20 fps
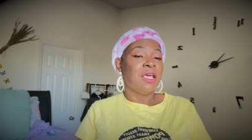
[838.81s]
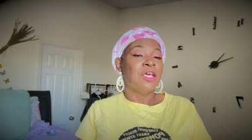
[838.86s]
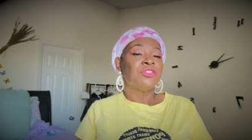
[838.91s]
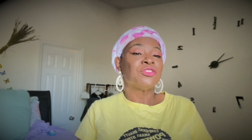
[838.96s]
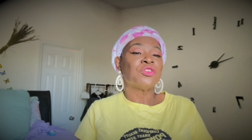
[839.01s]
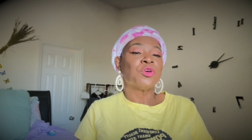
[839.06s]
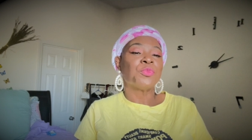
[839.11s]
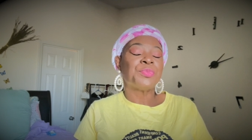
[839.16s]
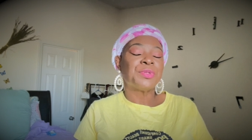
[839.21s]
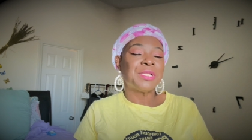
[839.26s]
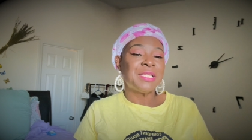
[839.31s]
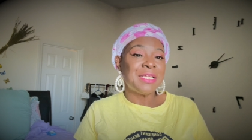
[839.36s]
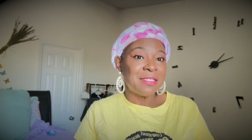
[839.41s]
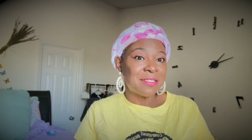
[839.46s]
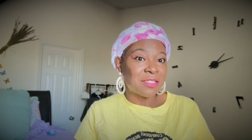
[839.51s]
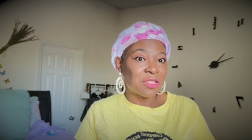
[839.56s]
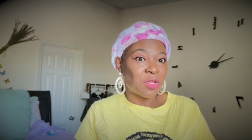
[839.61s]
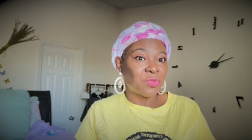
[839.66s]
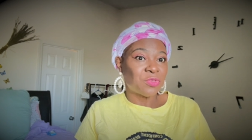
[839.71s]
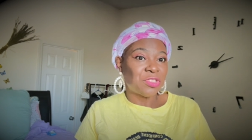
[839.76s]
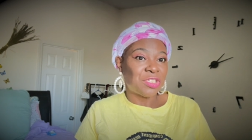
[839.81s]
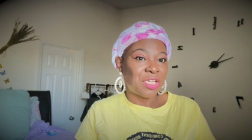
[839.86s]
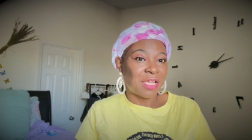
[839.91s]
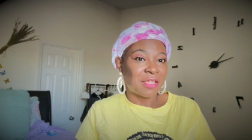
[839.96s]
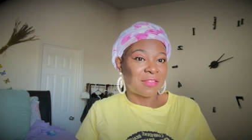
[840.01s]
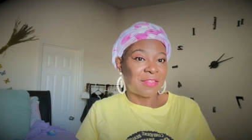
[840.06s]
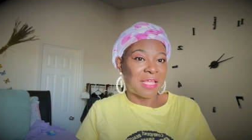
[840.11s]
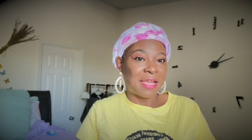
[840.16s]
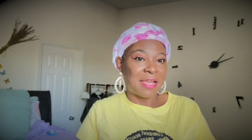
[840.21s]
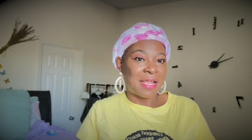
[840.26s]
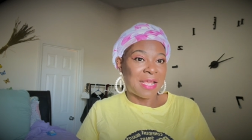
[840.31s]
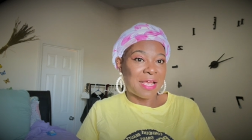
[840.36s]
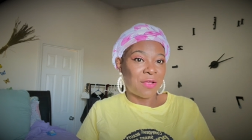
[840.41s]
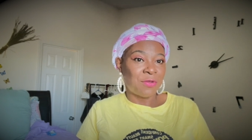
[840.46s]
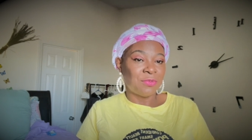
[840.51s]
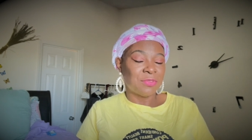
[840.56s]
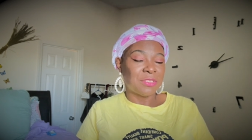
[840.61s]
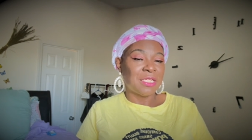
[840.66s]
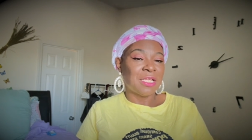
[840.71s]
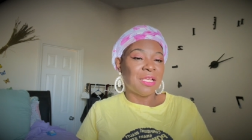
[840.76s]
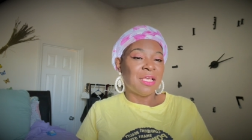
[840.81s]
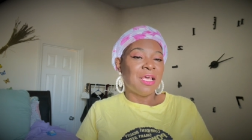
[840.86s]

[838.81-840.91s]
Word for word: so please go check that out.